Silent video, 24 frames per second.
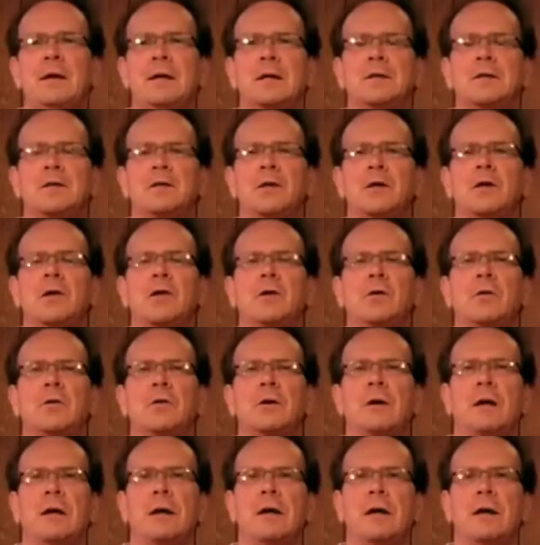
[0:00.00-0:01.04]

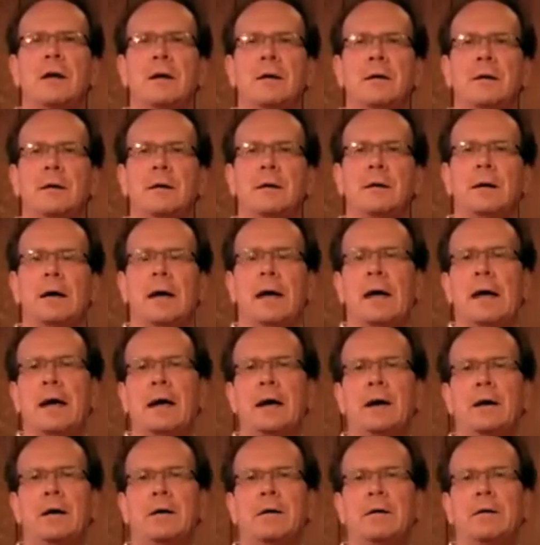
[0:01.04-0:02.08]
security,
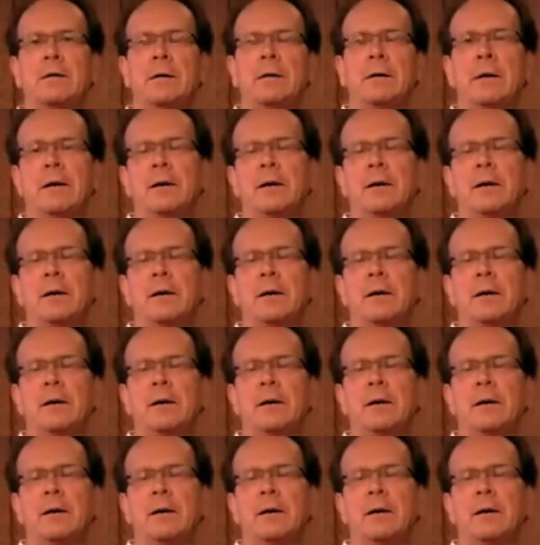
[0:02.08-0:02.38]
and